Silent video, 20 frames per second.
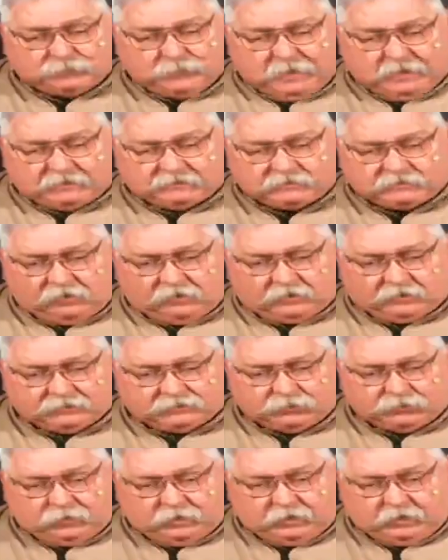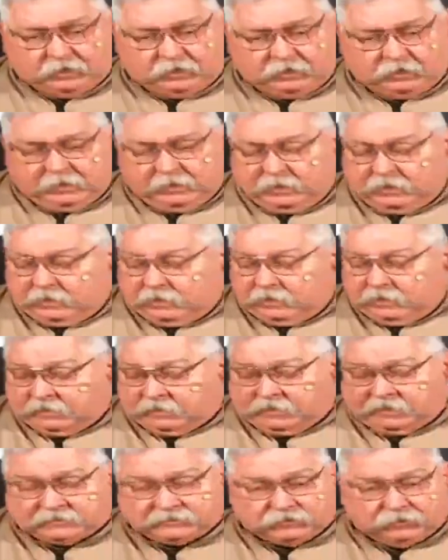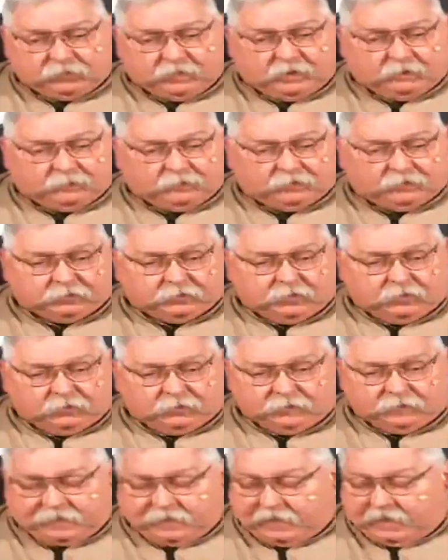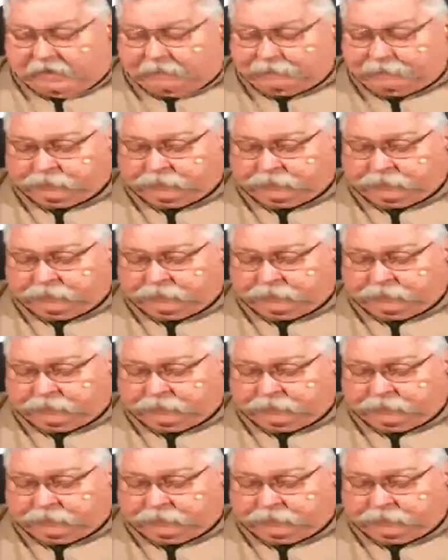mask on its way, and that's the way I'm going to go with that.